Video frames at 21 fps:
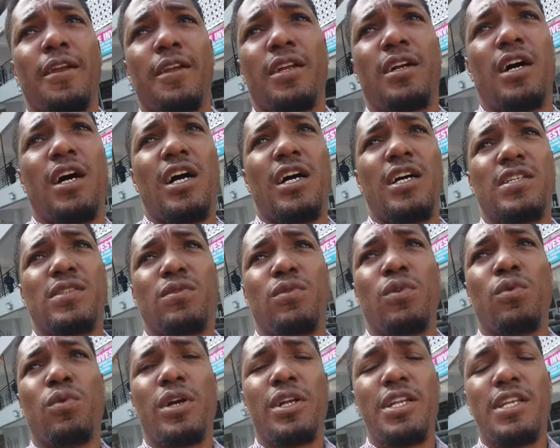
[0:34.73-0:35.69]
because
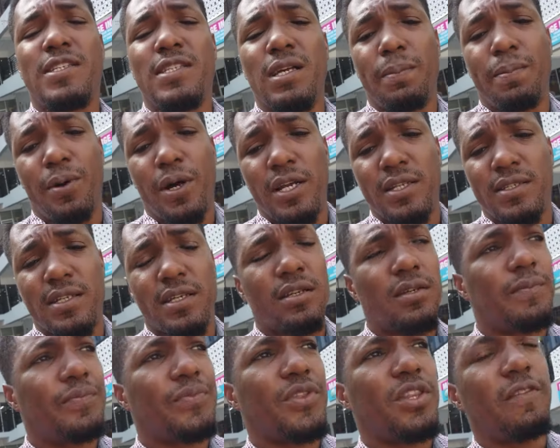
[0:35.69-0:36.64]
we were
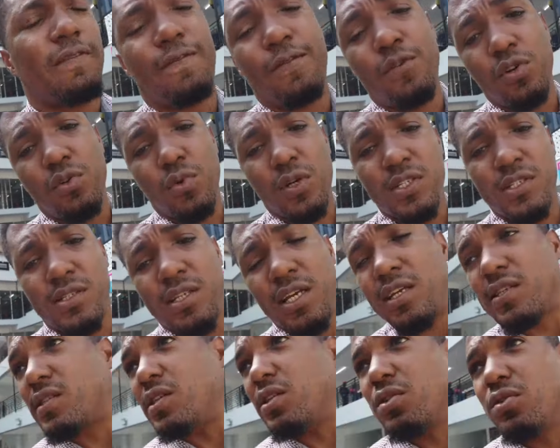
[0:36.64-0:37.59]
disappointed. The food was
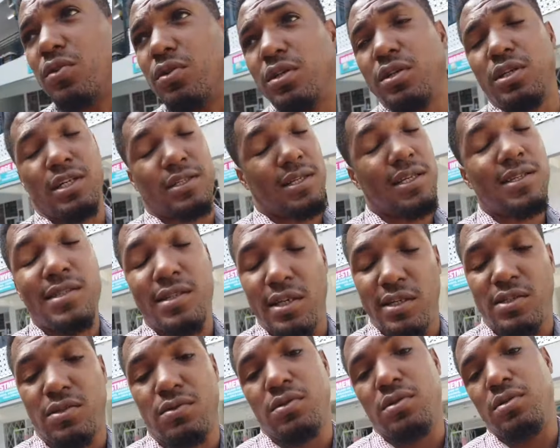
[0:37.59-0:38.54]
tasting good. It is
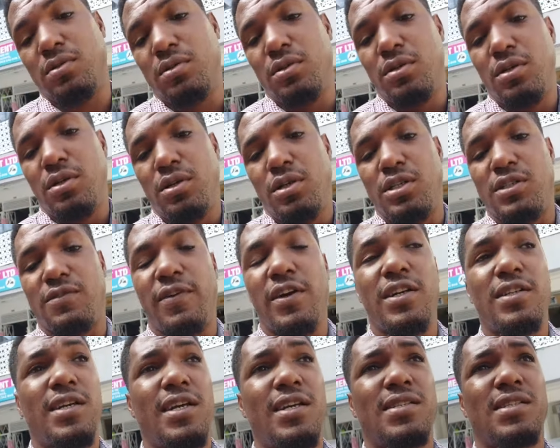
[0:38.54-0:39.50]
taste good. It's
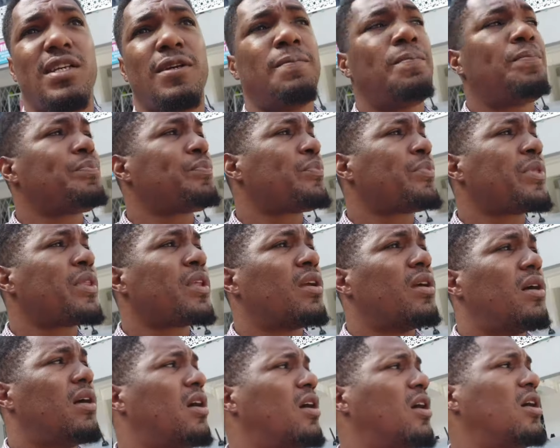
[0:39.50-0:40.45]
very tasty.
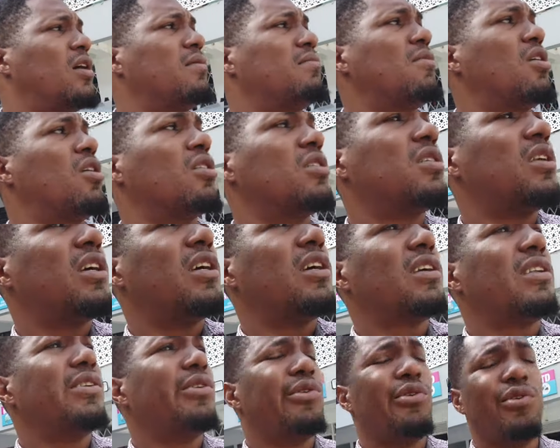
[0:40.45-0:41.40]
But
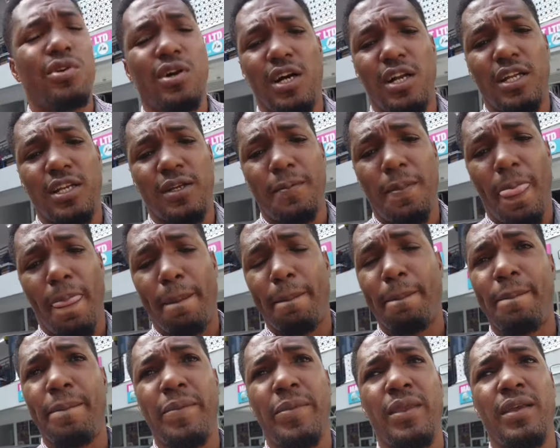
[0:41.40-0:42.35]
the ugali
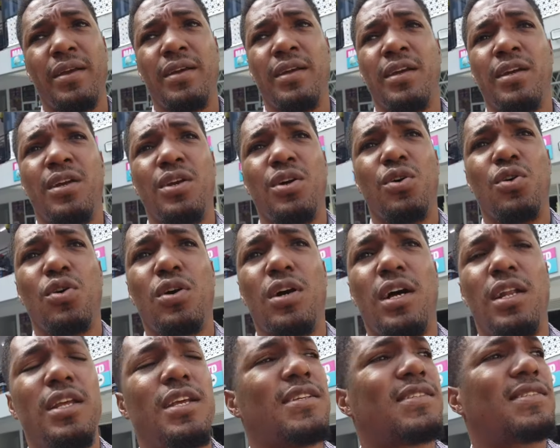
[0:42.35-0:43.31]

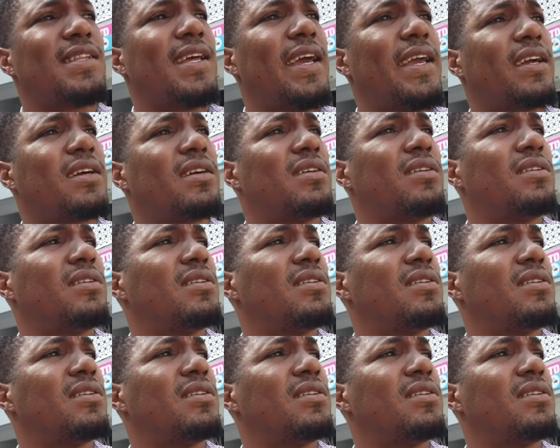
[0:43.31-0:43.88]
is like